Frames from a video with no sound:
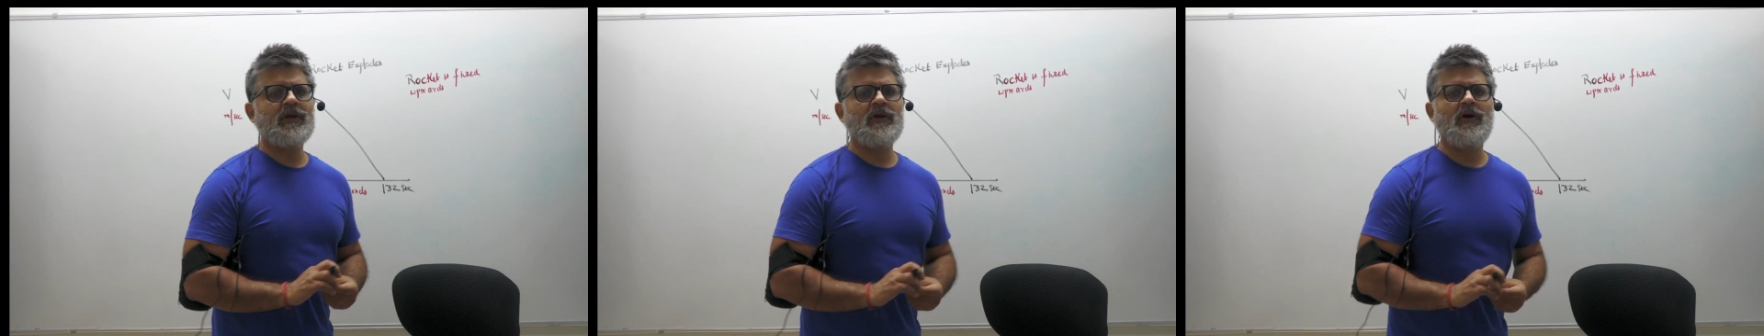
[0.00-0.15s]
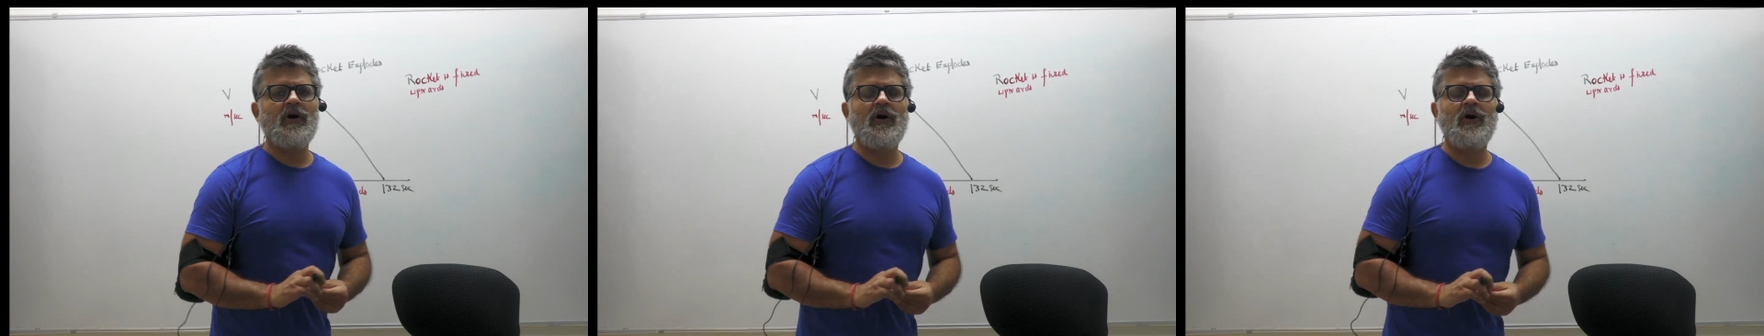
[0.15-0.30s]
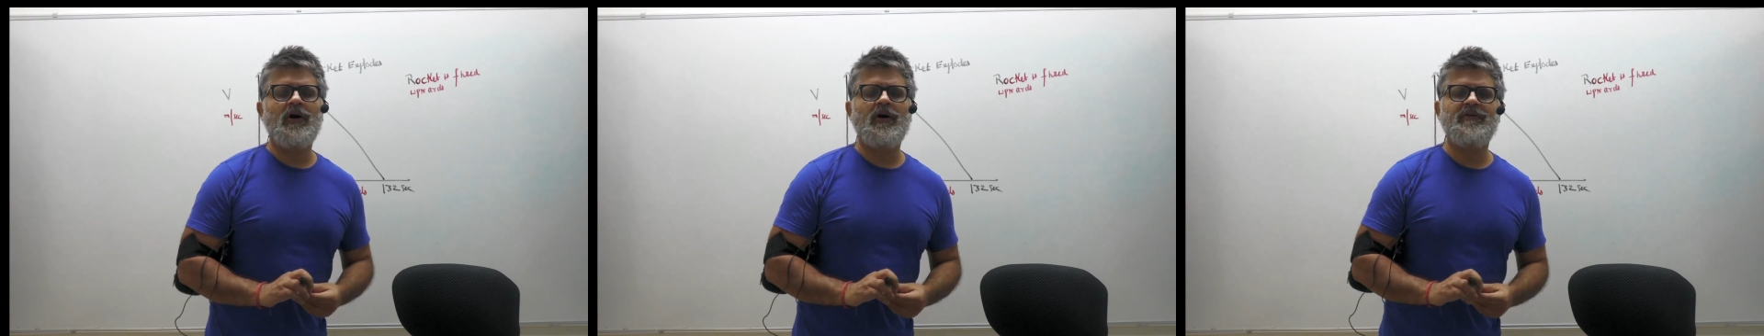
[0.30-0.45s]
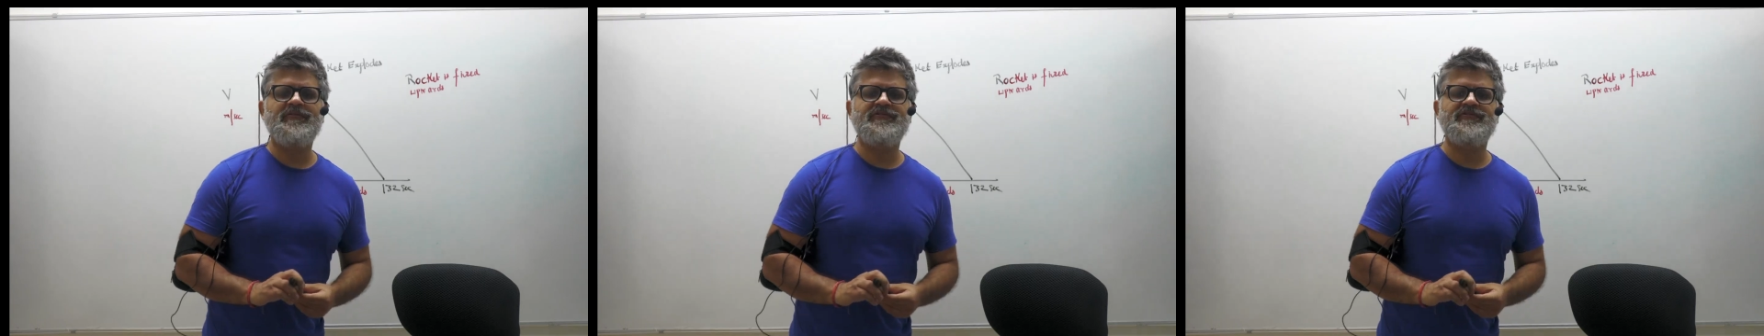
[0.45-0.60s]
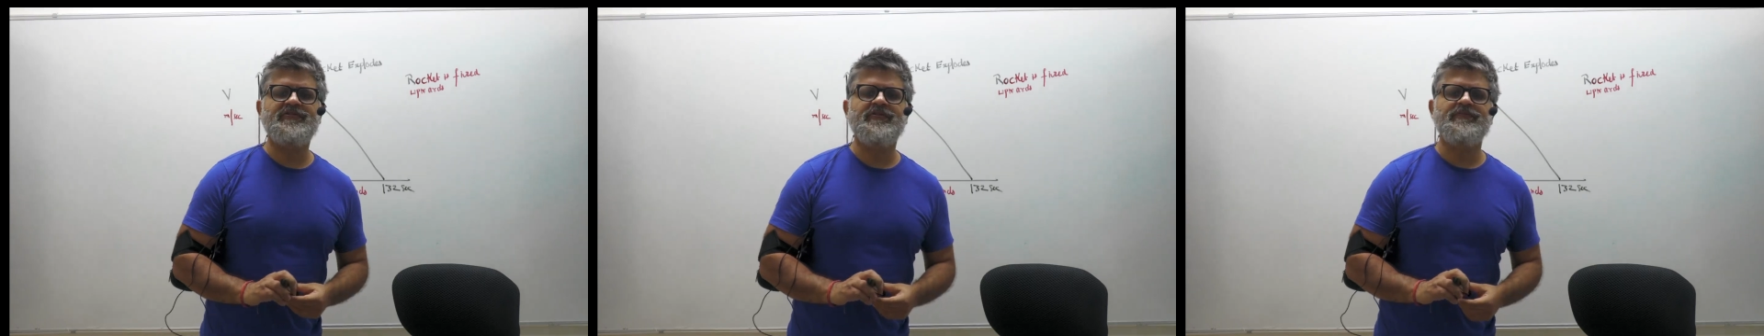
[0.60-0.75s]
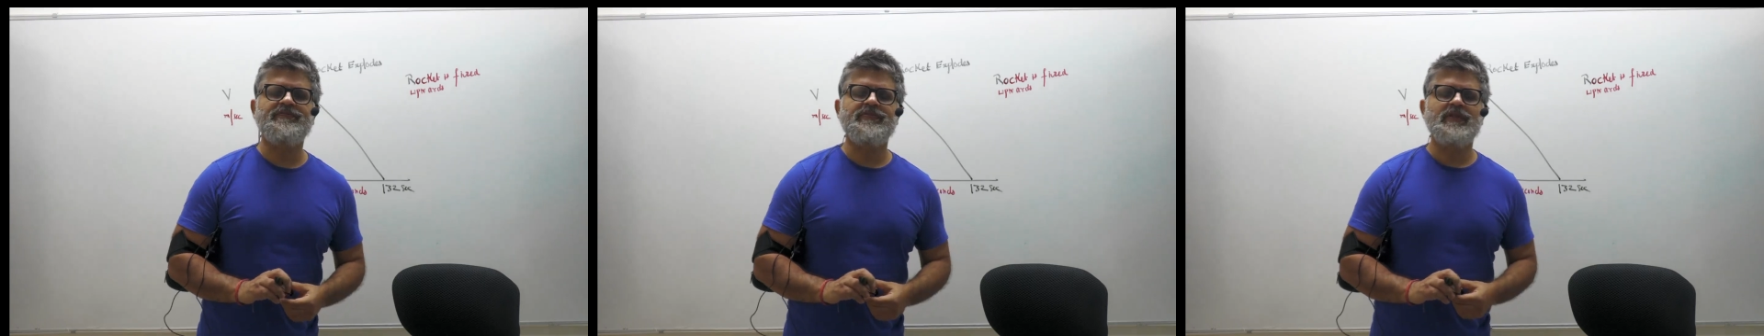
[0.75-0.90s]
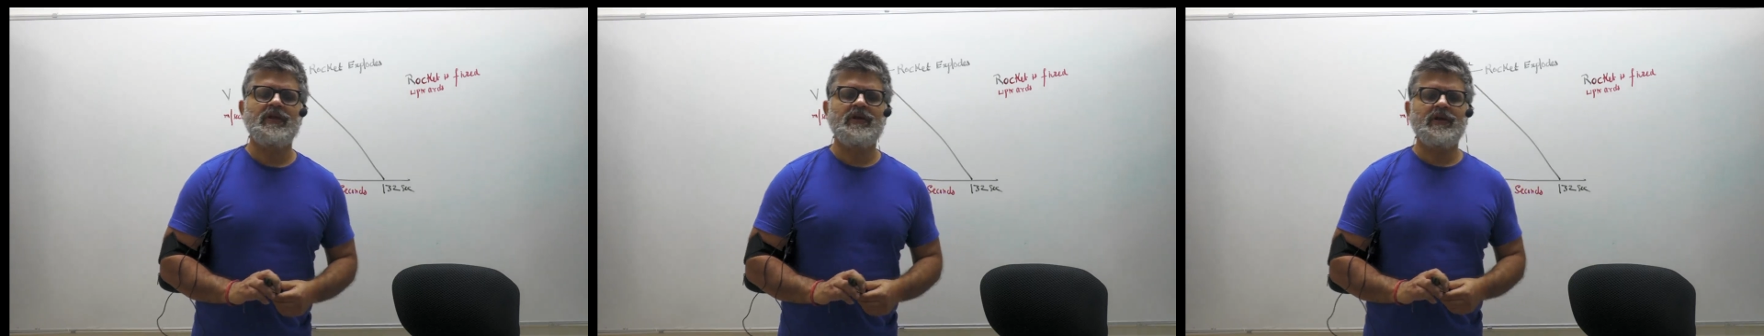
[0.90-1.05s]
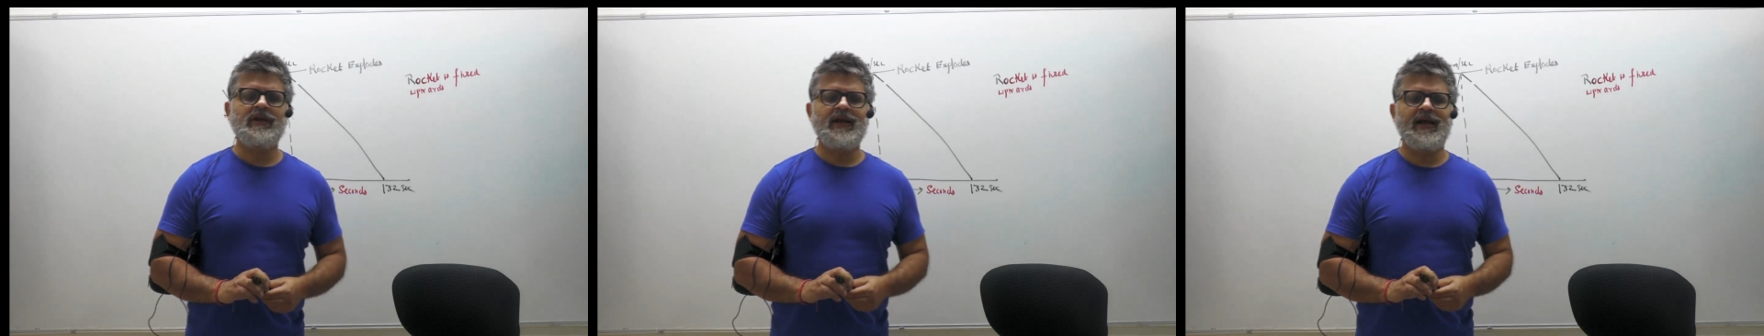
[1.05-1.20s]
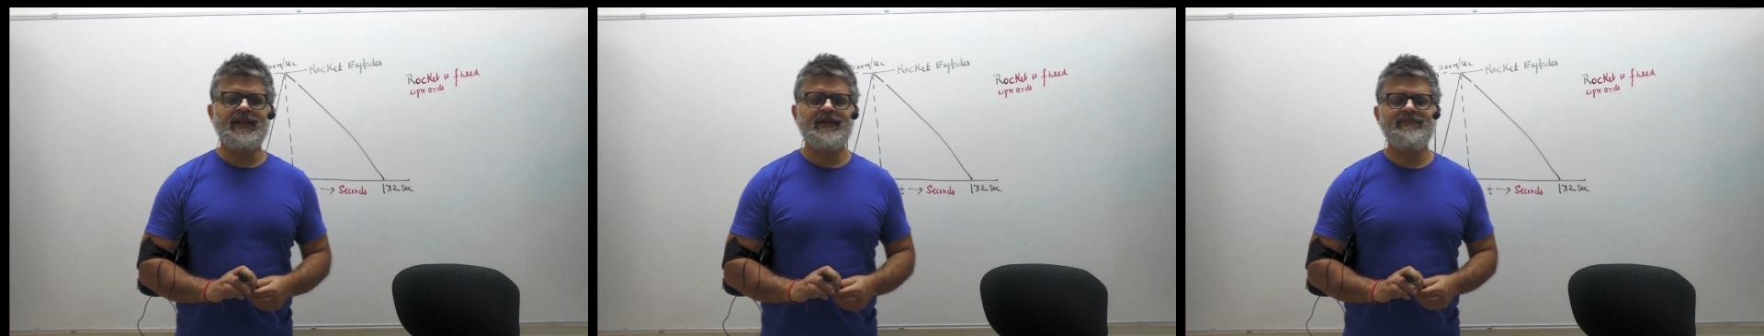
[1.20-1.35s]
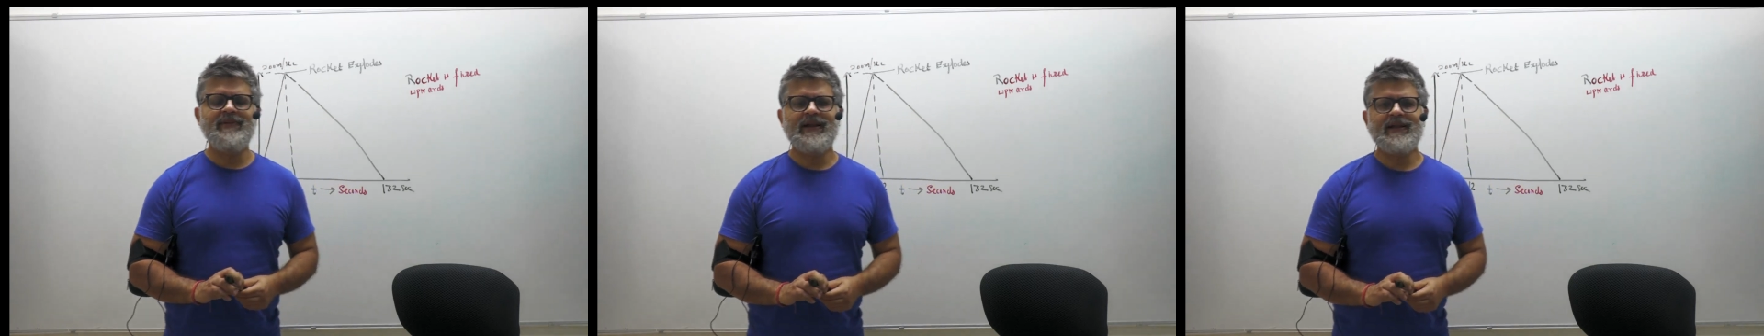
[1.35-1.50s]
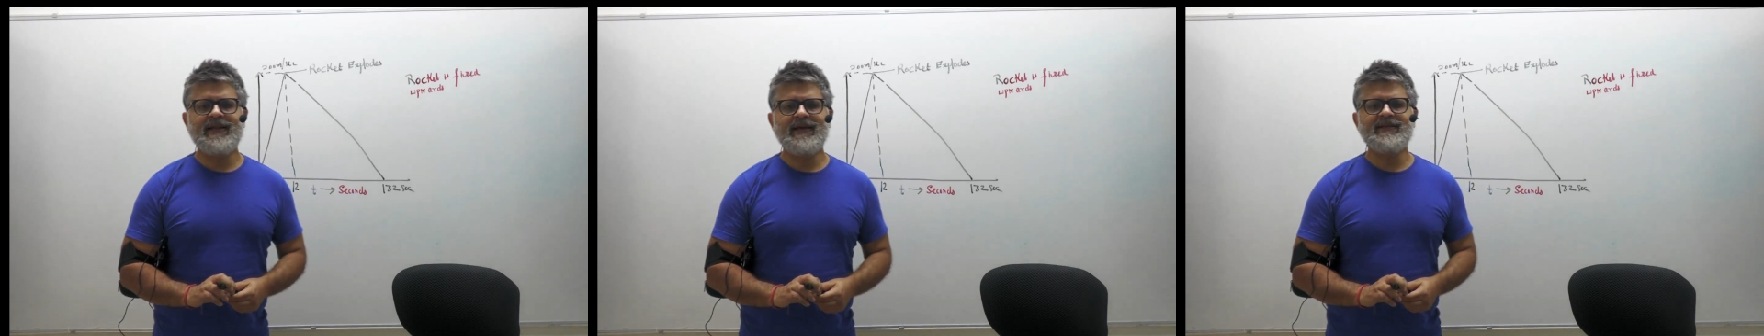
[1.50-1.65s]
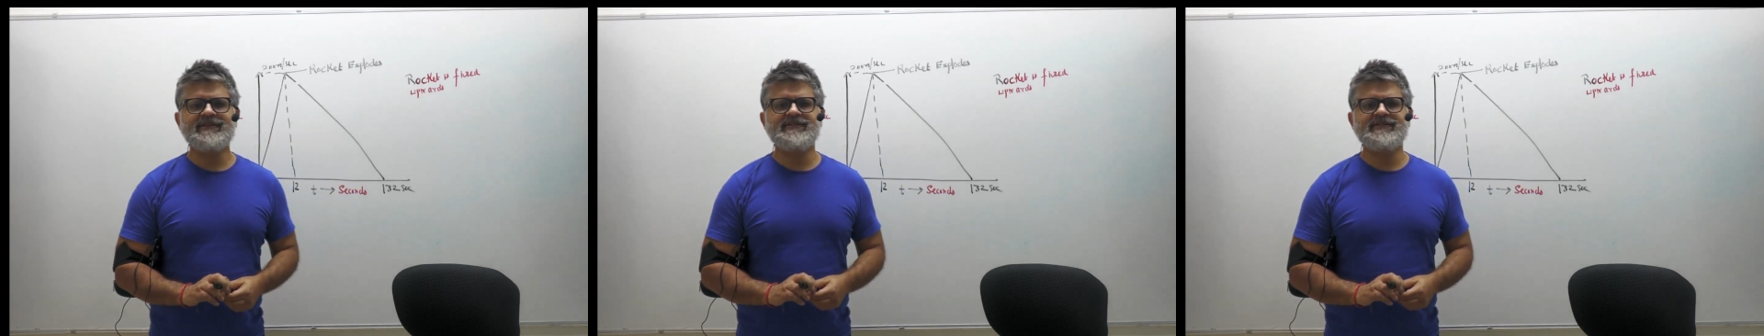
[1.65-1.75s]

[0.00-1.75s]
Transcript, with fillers: of kinematics,